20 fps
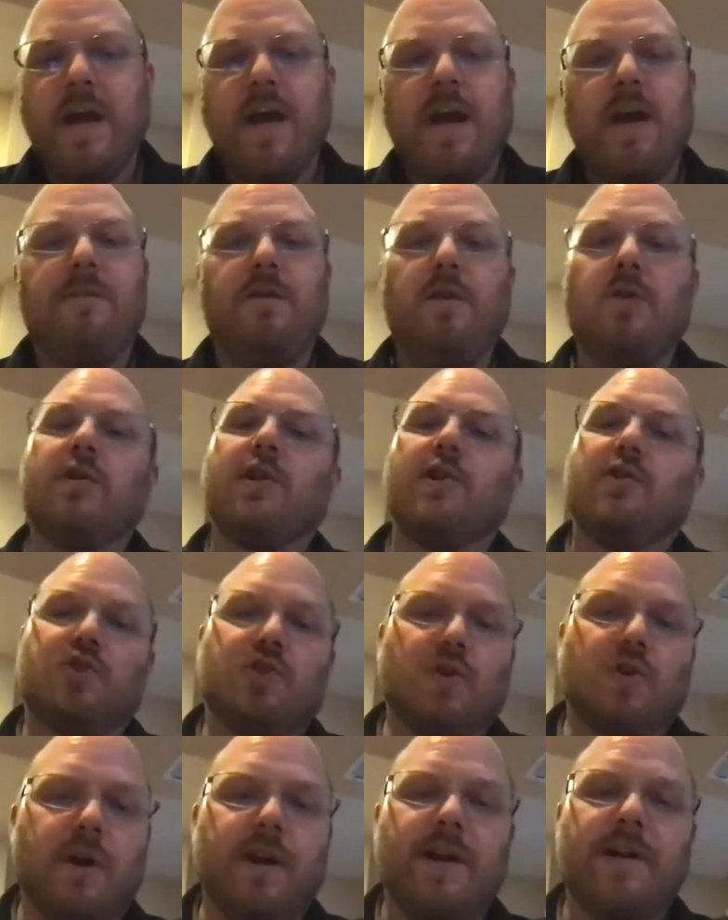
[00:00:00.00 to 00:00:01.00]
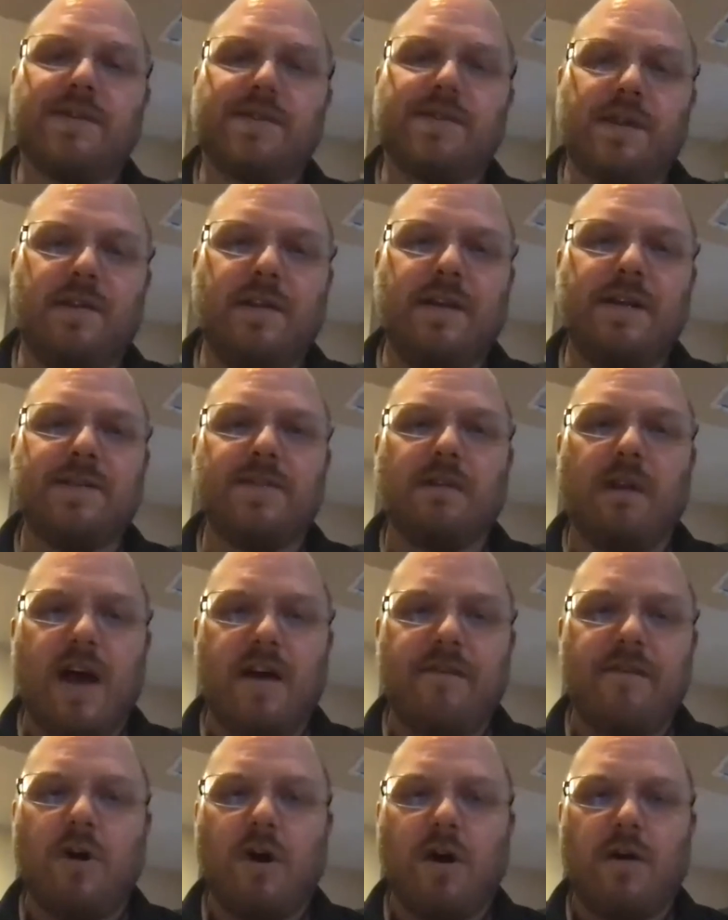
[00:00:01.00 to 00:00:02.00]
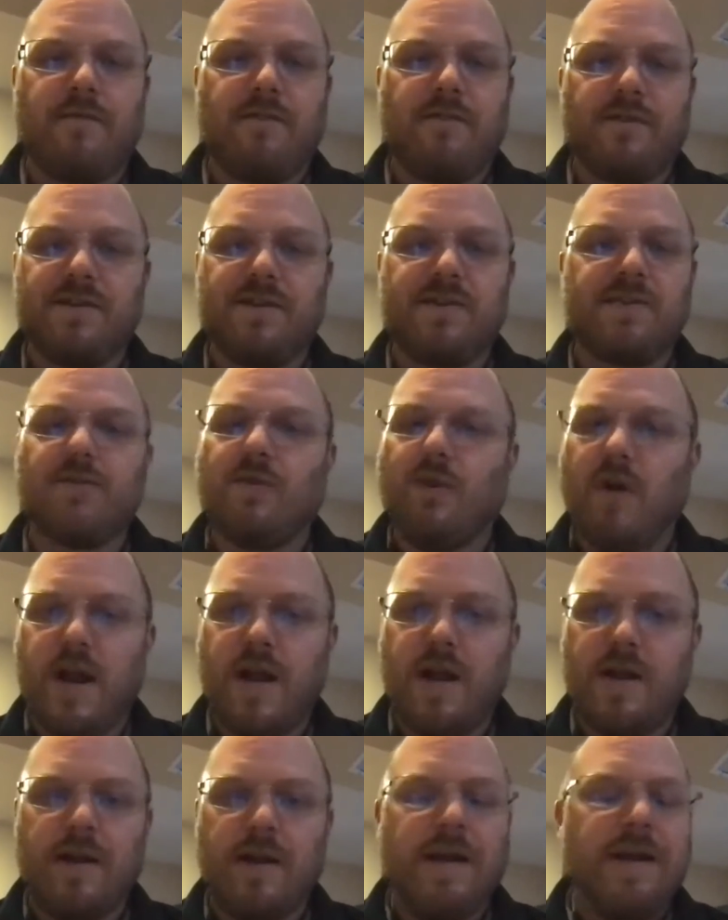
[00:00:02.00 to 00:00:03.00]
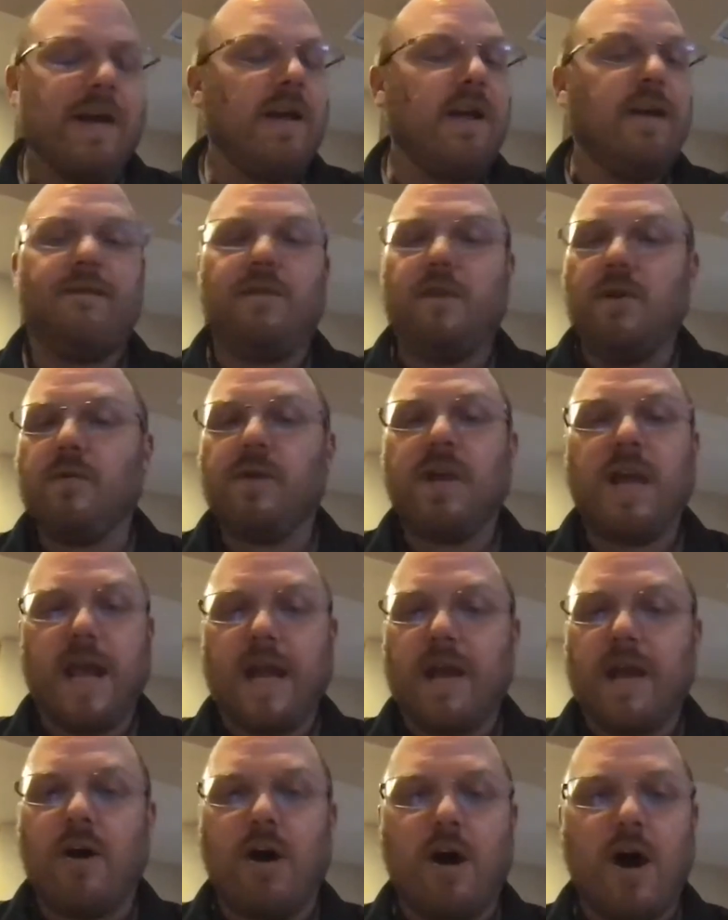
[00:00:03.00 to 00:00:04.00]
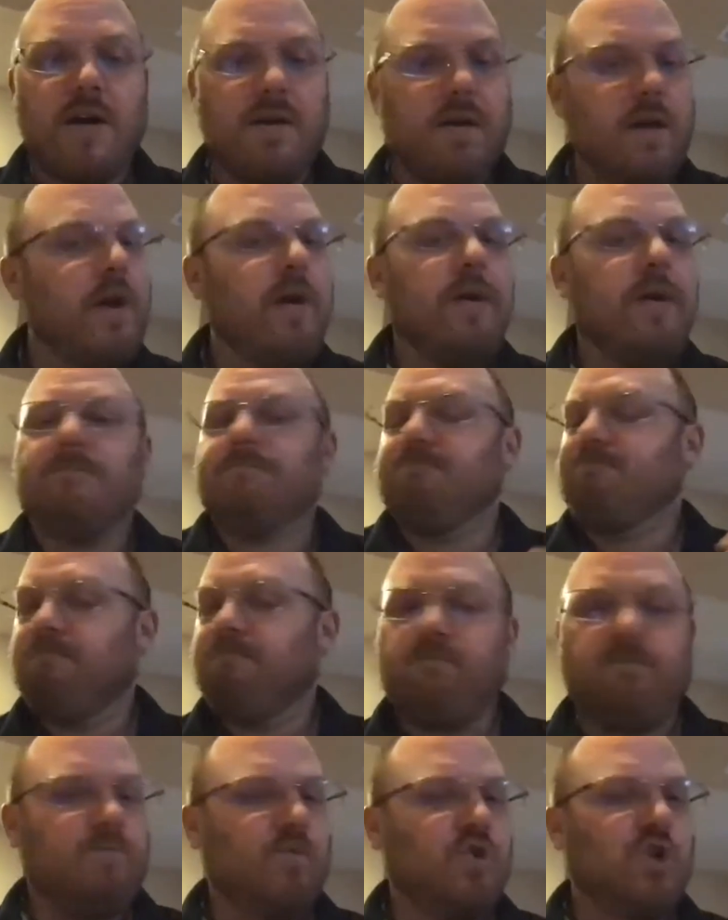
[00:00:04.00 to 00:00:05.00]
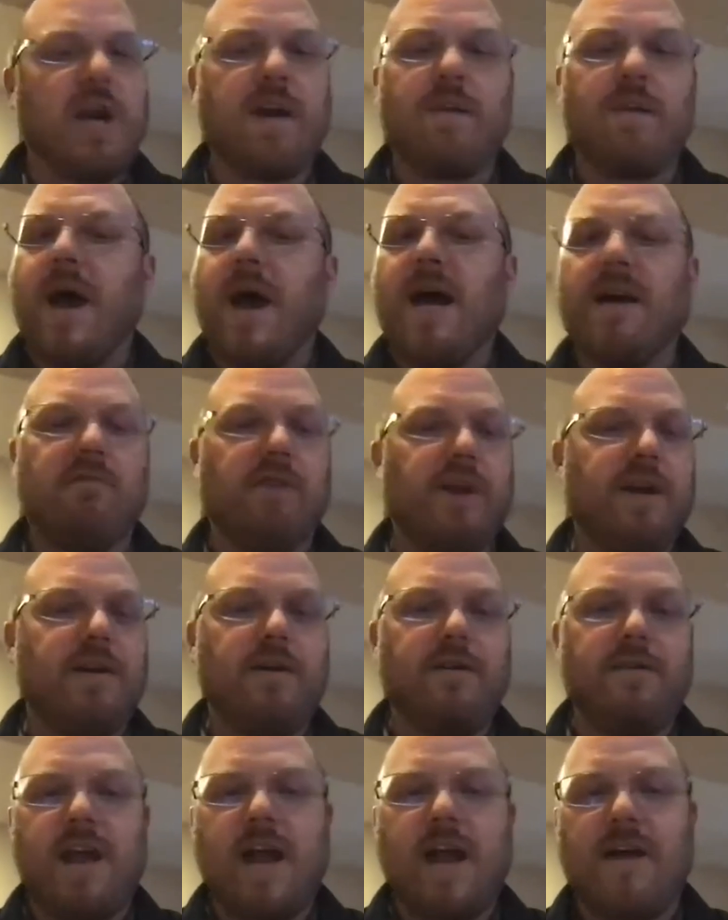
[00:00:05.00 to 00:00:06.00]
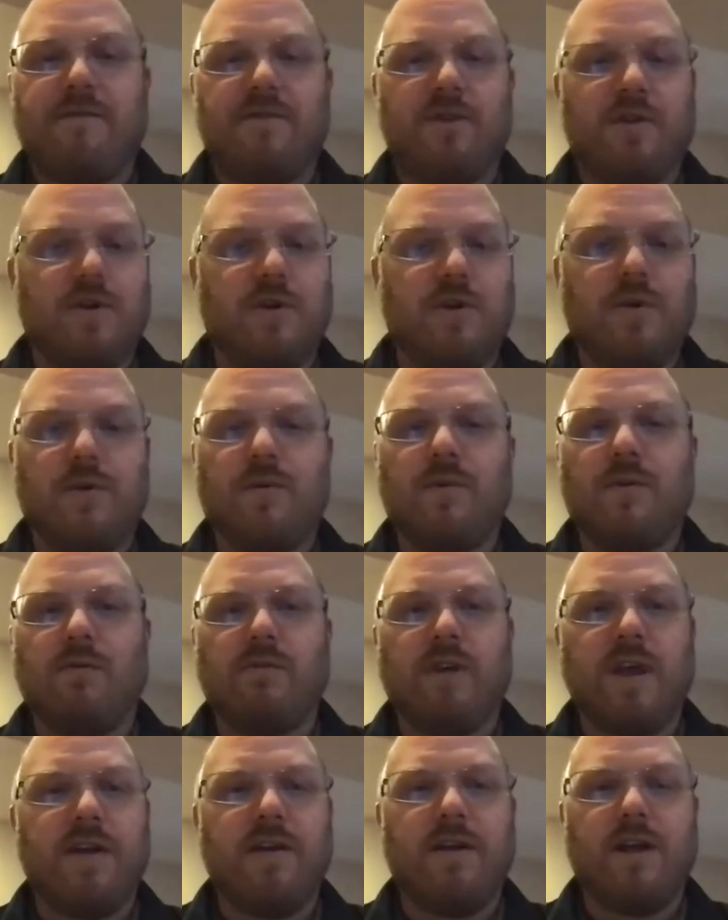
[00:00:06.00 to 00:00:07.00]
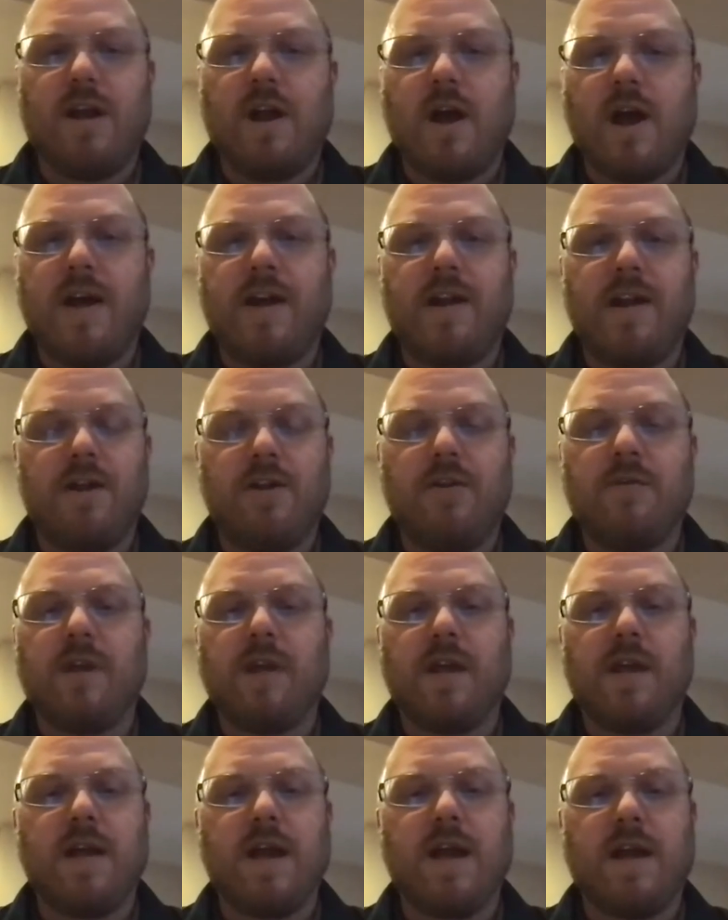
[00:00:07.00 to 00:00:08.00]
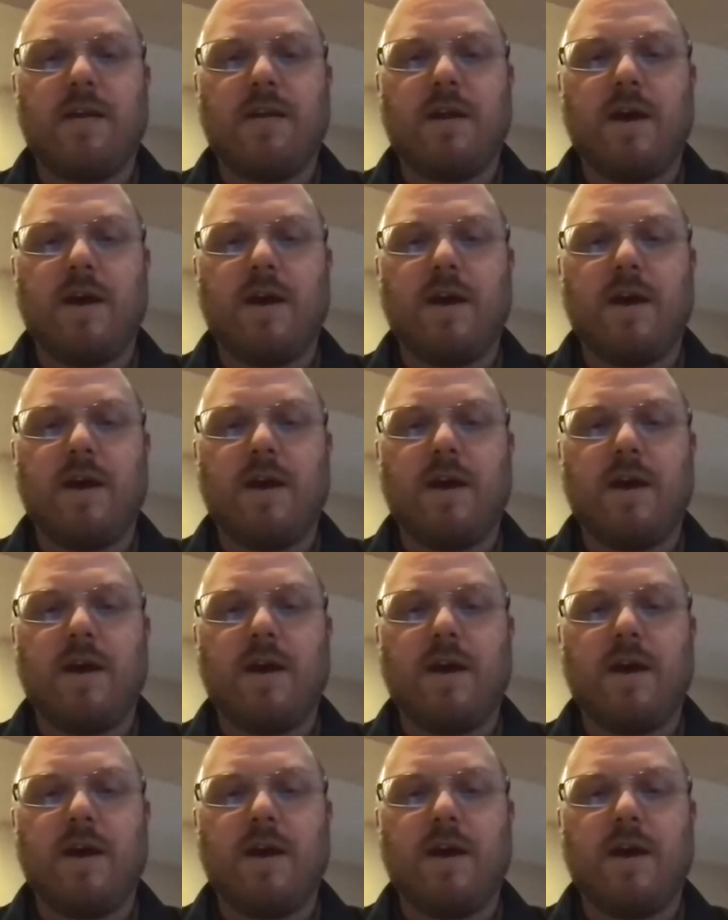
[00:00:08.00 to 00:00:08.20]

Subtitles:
If you can join us in these live conferences, great. If you cannot, check back later in the afternoon or later at night, and you can get